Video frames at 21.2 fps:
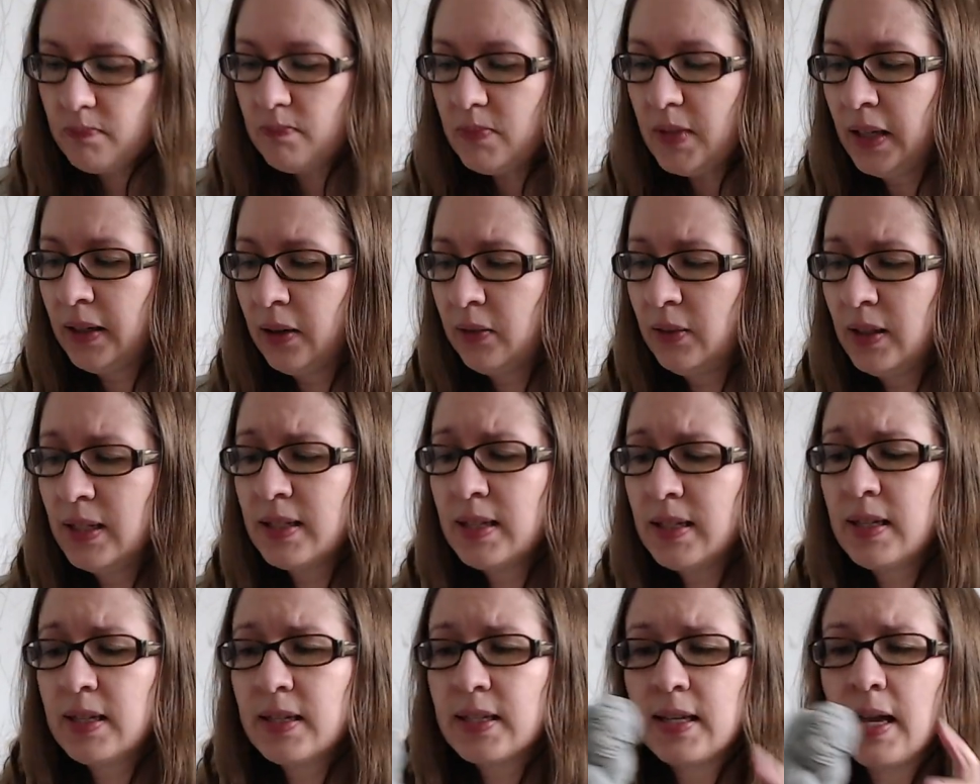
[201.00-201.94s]
Now this
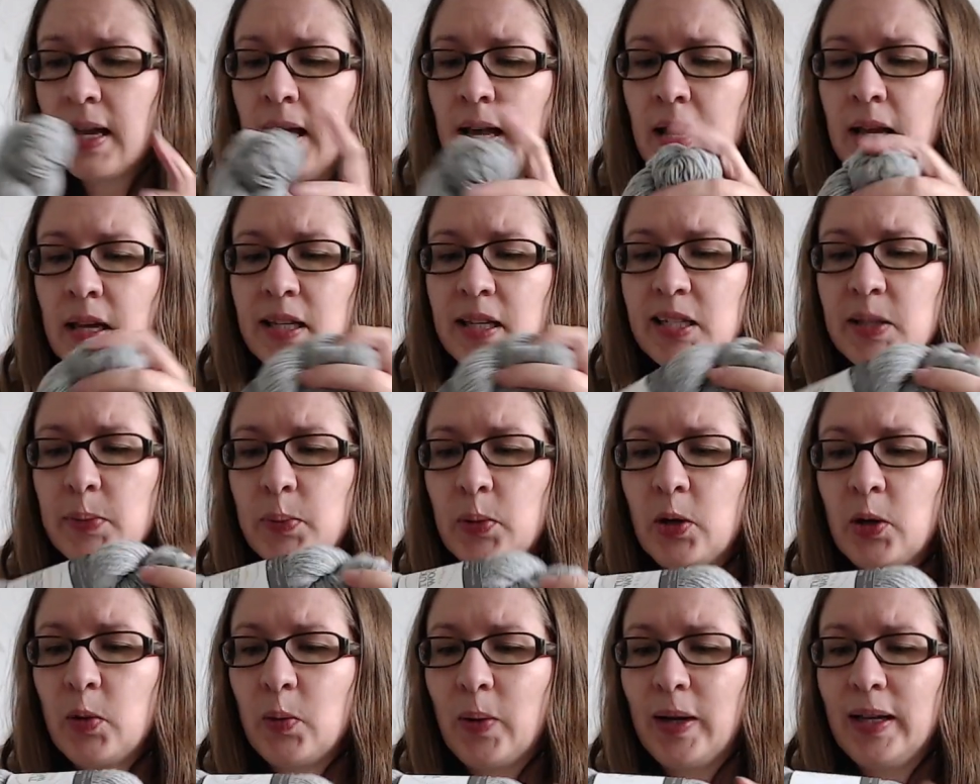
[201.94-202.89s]
is
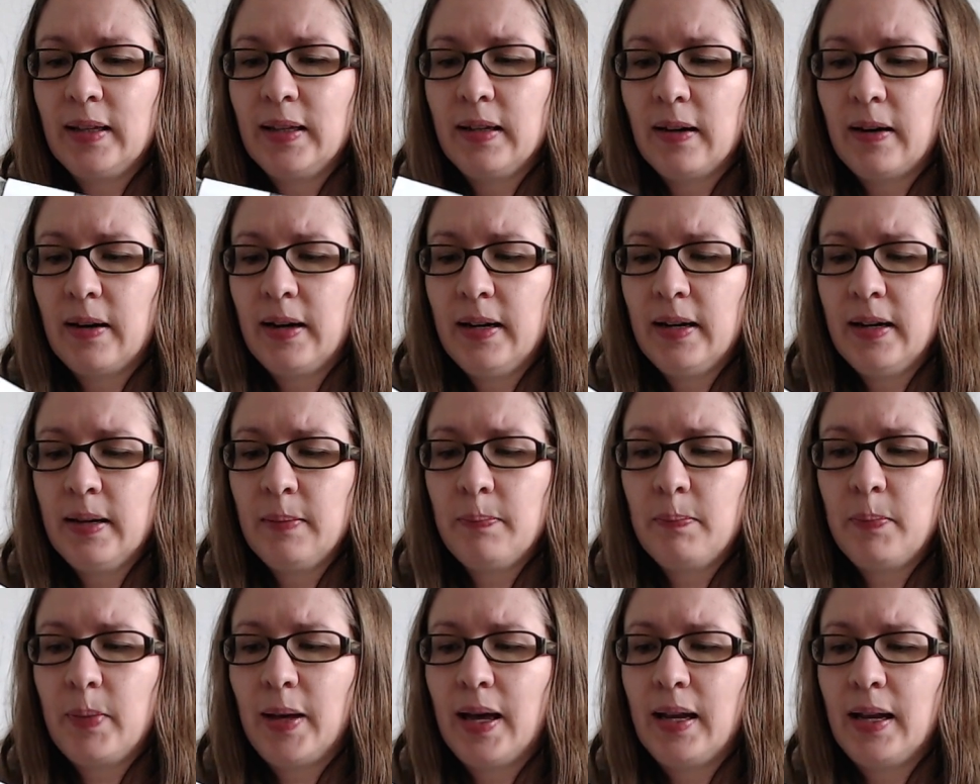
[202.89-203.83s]
sport weight yarn,
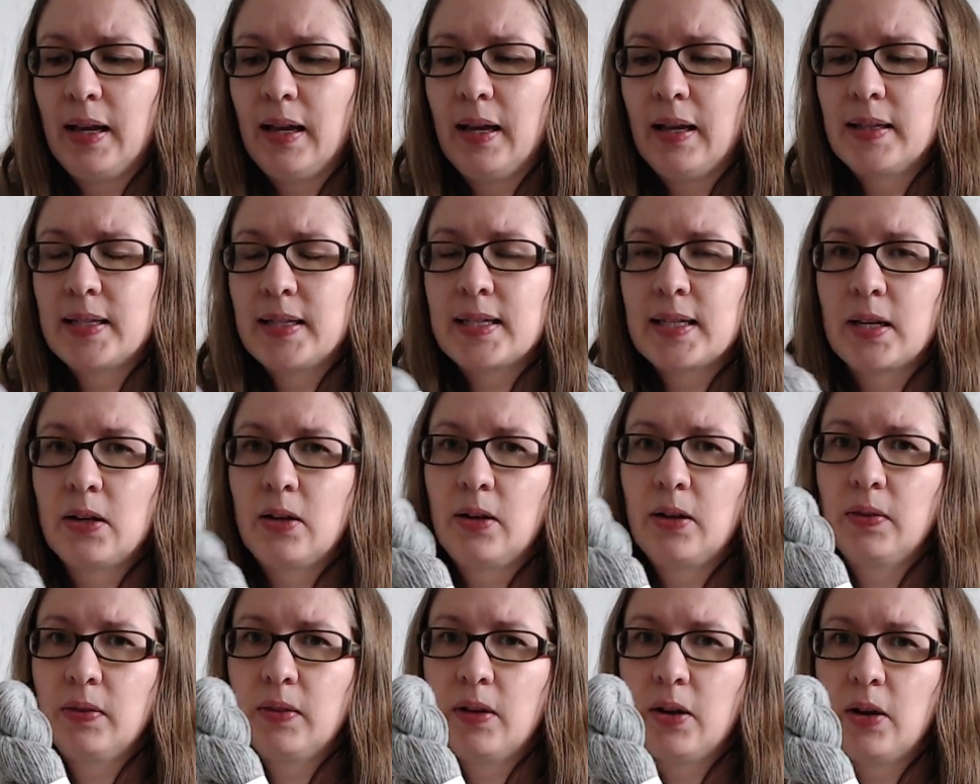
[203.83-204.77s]
but it's
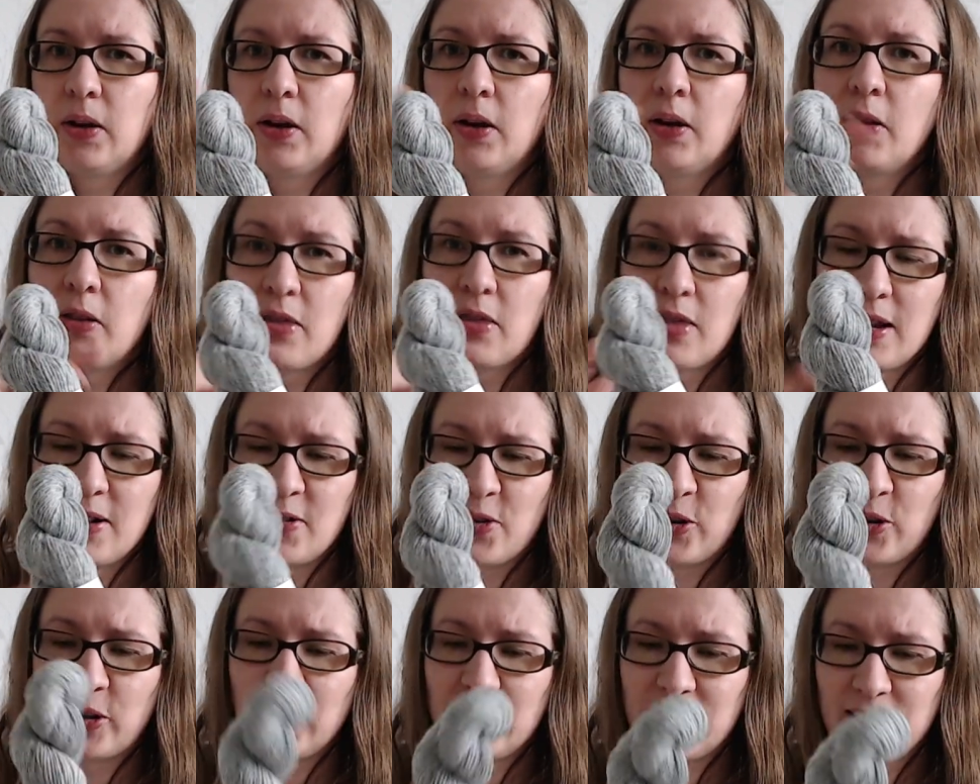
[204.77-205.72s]
on the
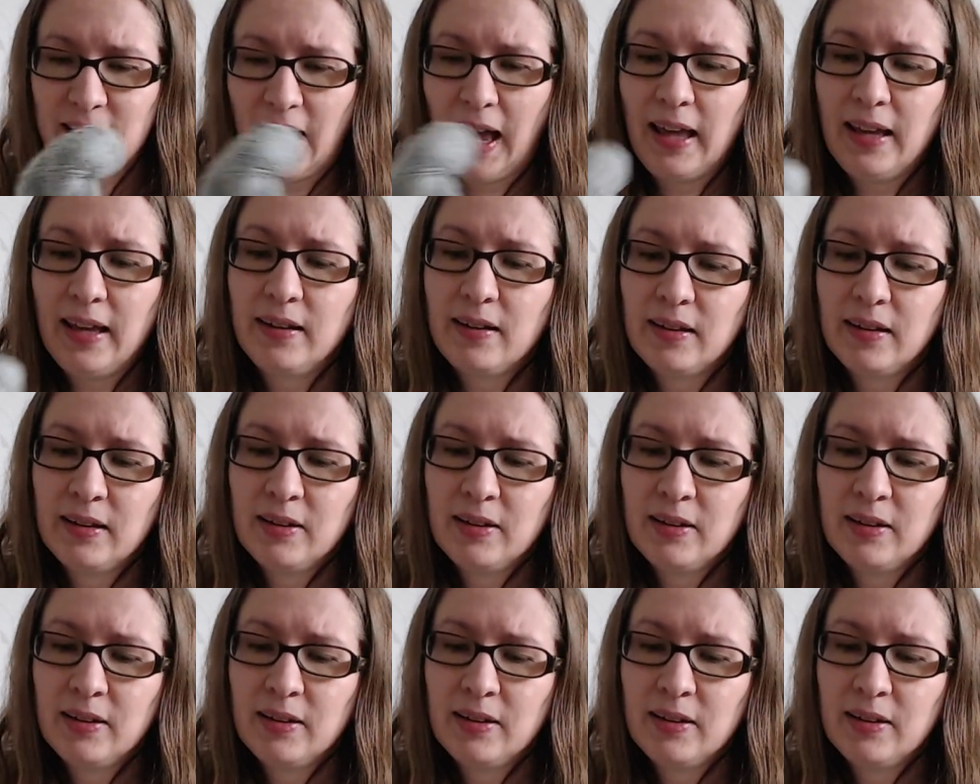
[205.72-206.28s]
thinner side.